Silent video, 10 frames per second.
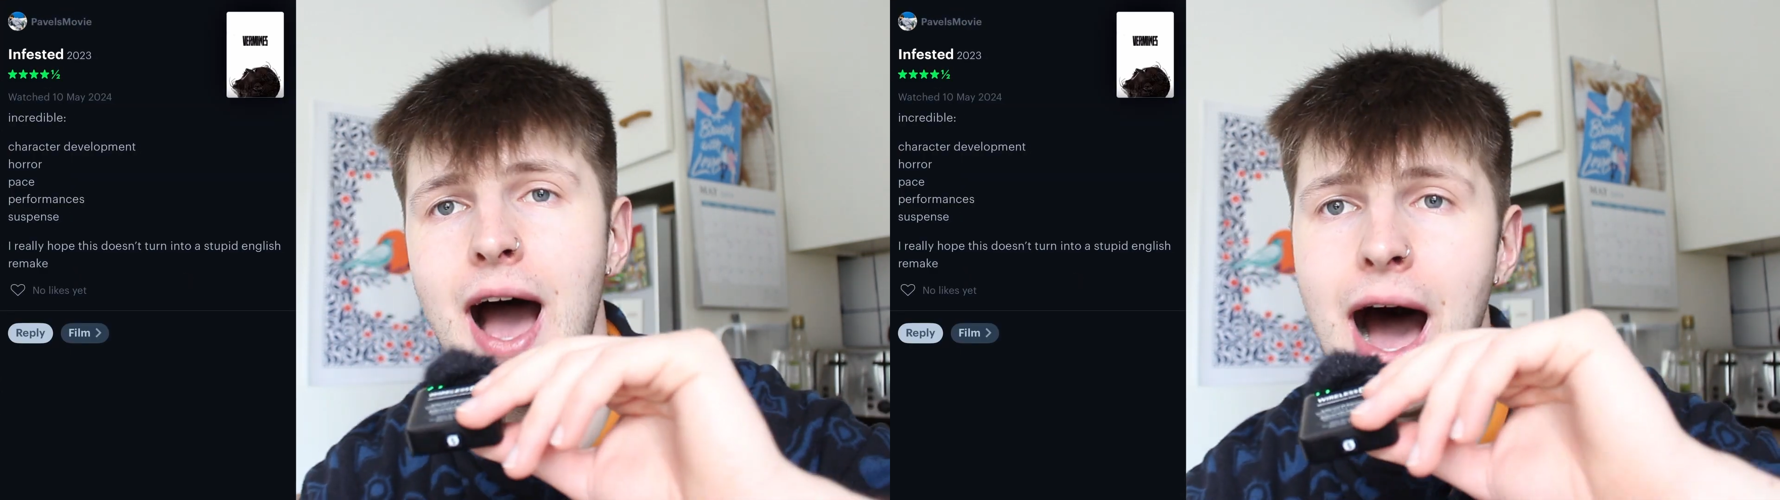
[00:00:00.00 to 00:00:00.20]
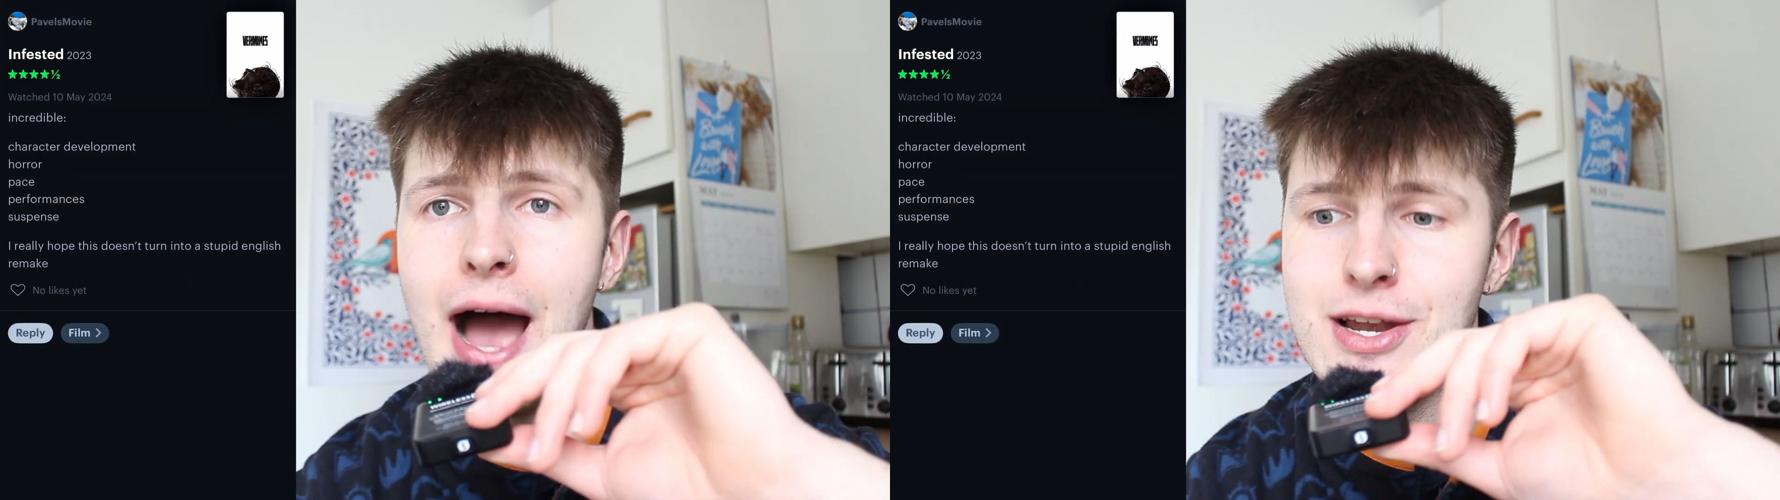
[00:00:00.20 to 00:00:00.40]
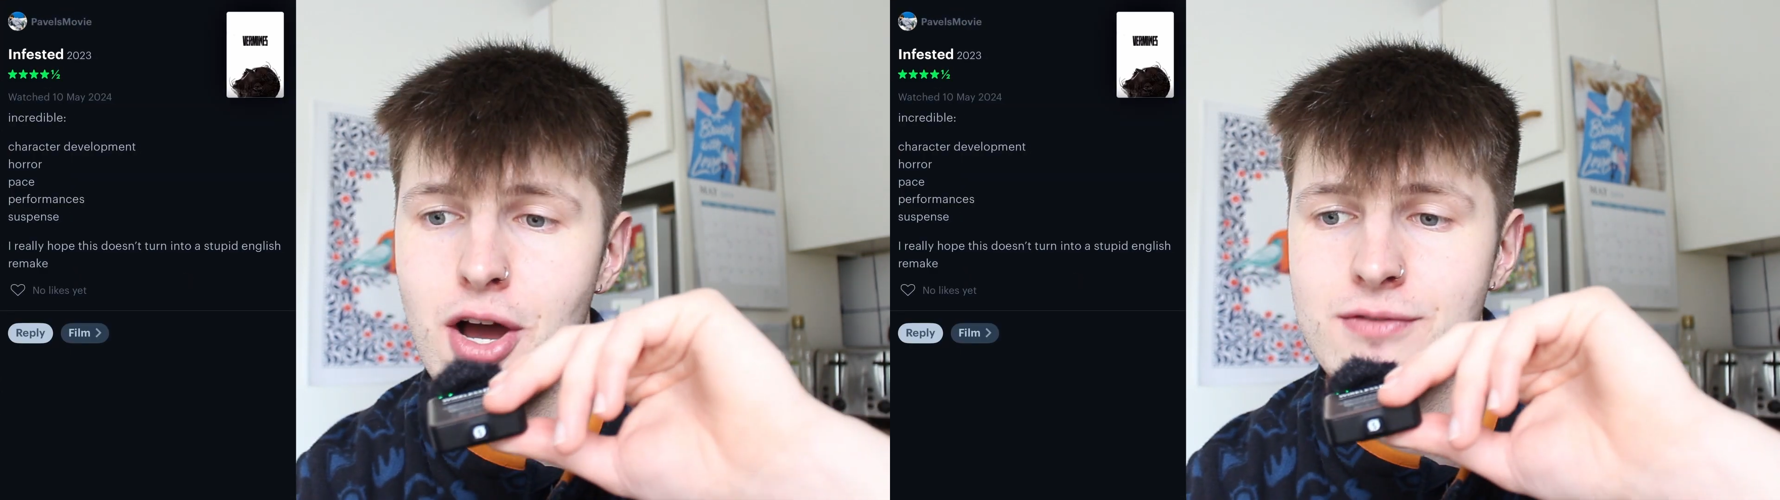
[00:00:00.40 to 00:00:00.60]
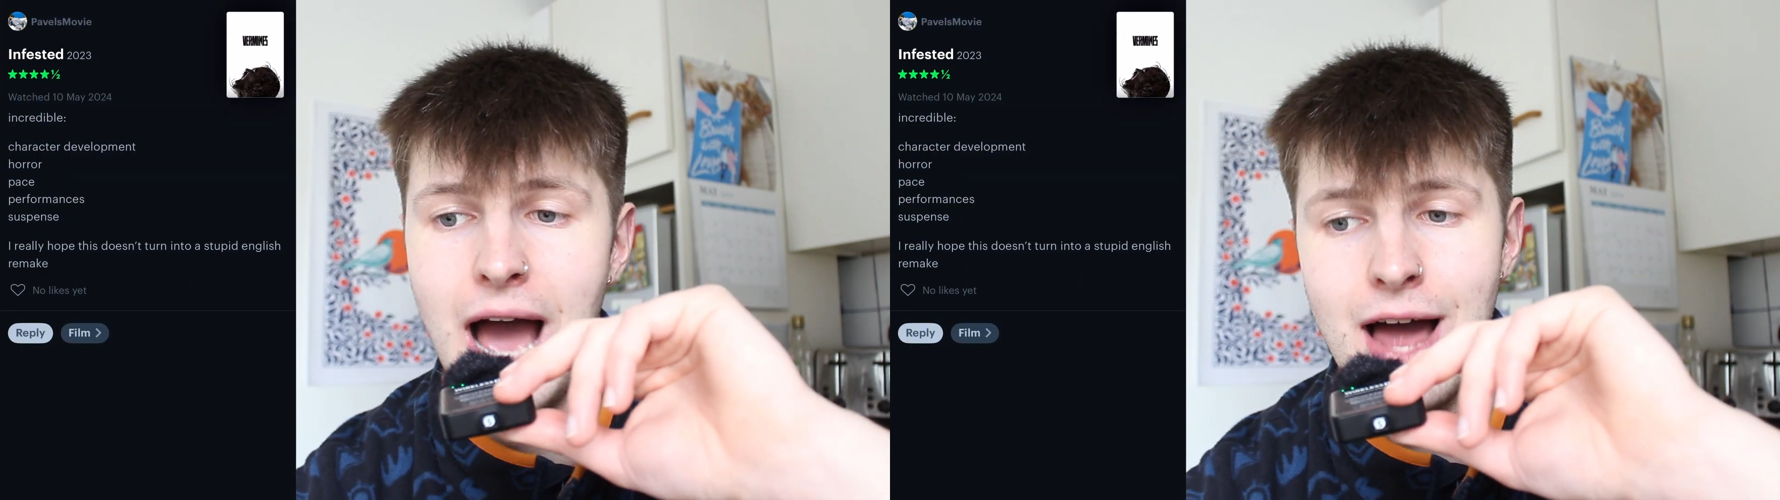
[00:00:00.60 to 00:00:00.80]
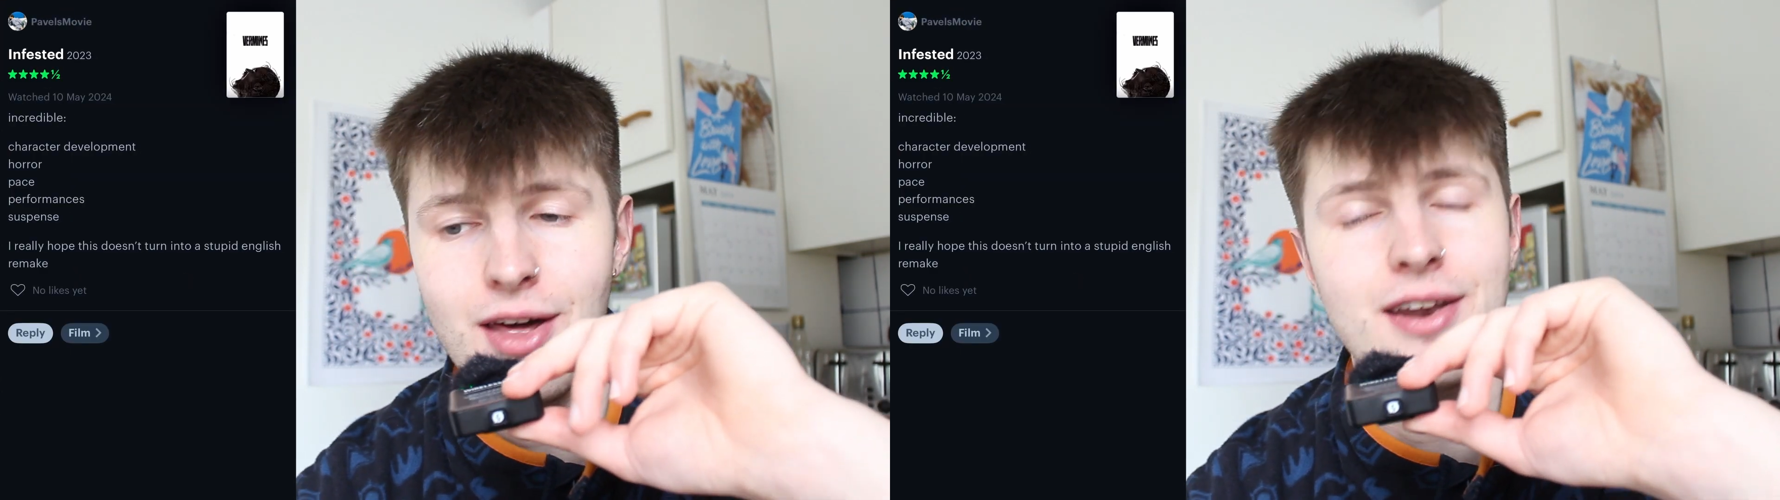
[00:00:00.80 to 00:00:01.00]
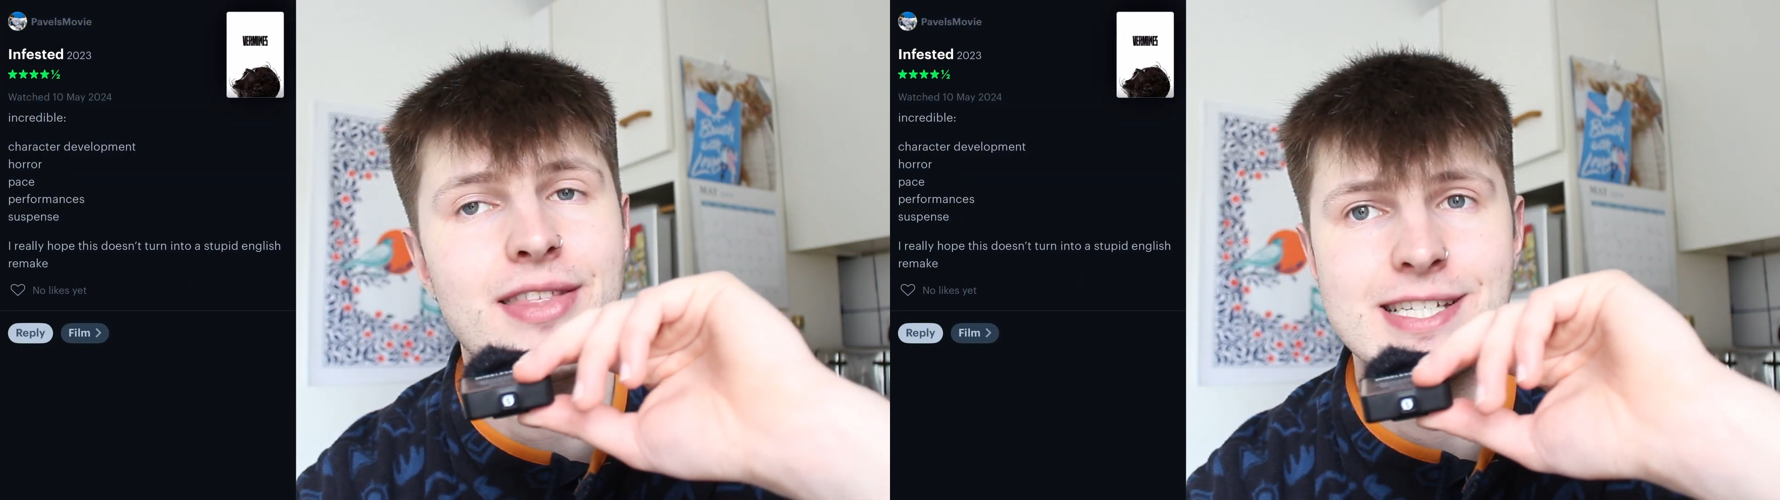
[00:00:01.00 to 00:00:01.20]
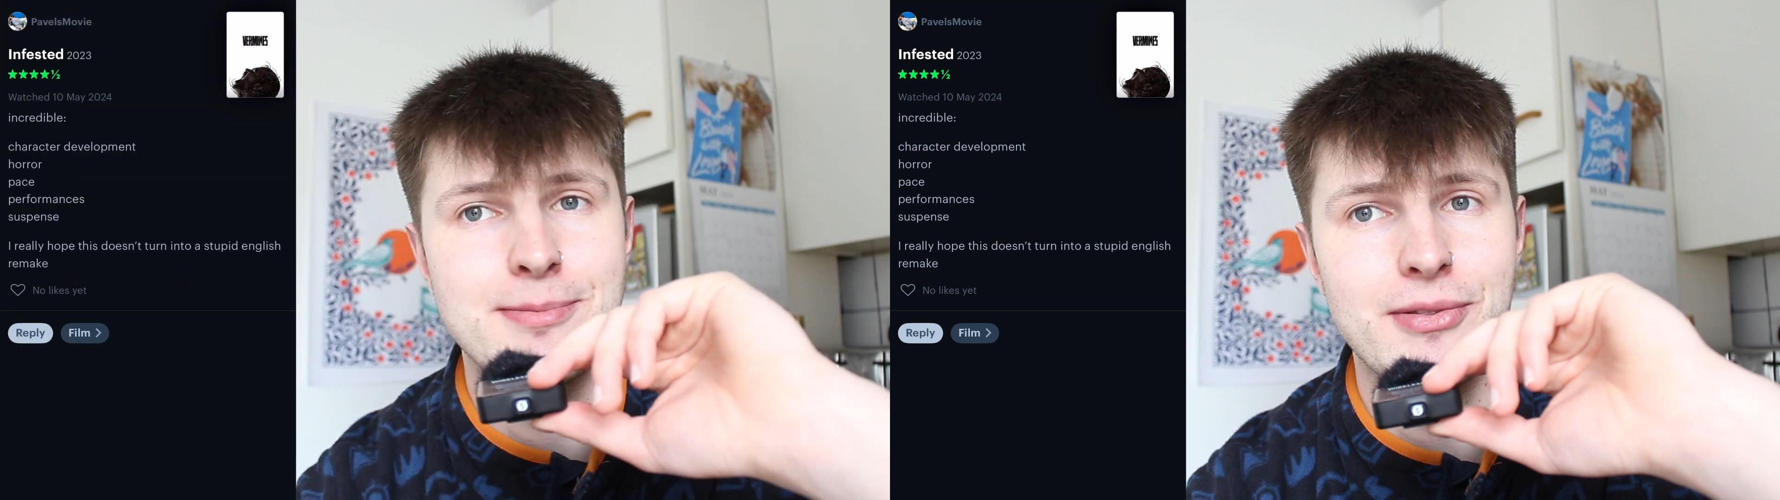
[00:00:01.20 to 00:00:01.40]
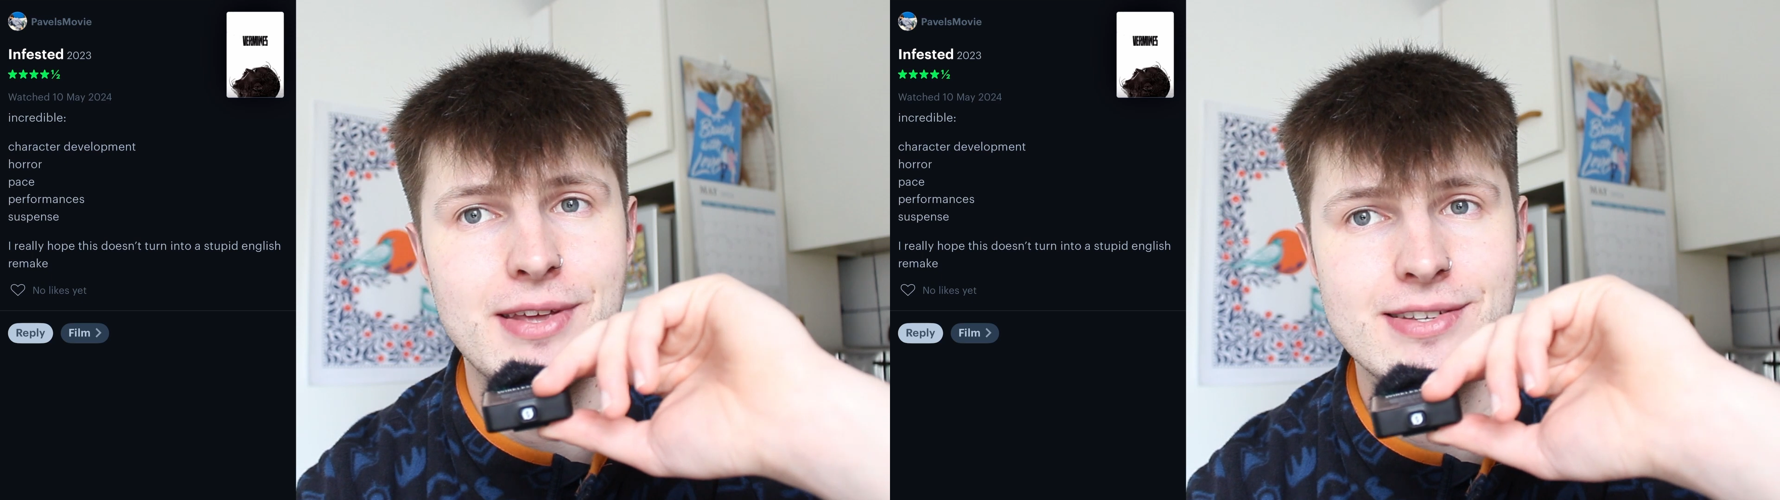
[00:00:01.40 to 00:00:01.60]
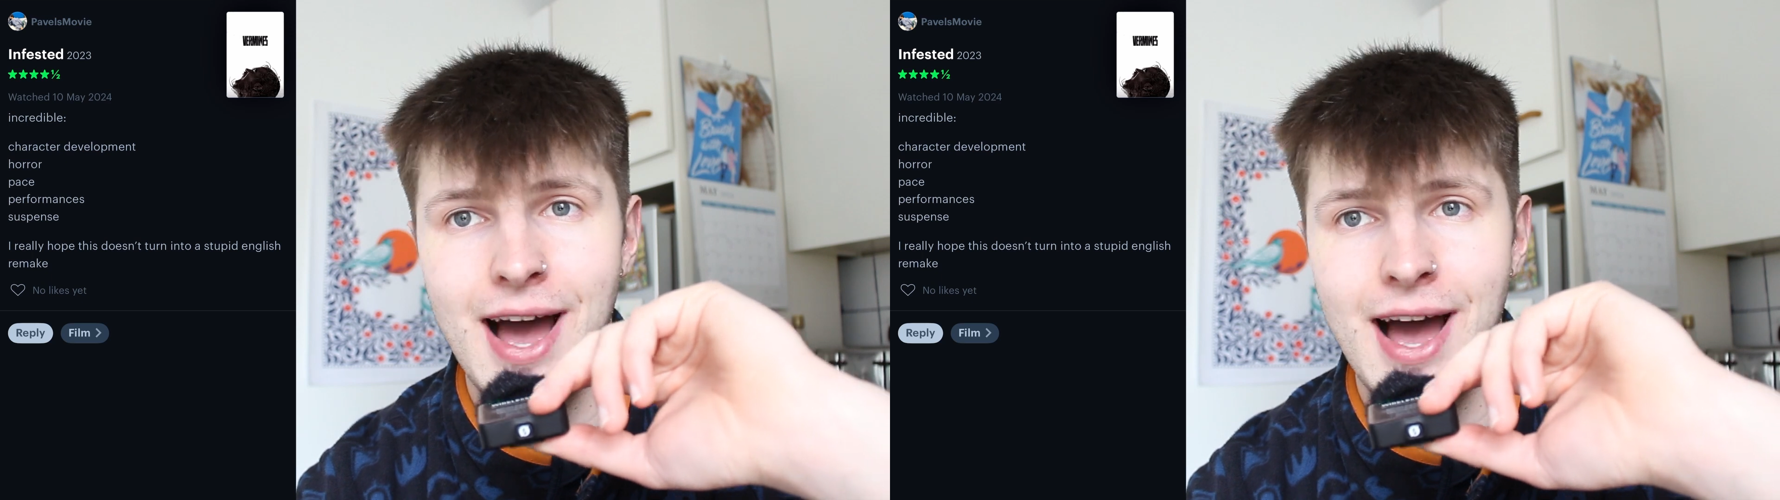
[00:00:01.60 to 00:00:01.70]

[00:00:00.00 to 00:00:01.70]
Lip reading: I loved a lot of things about this.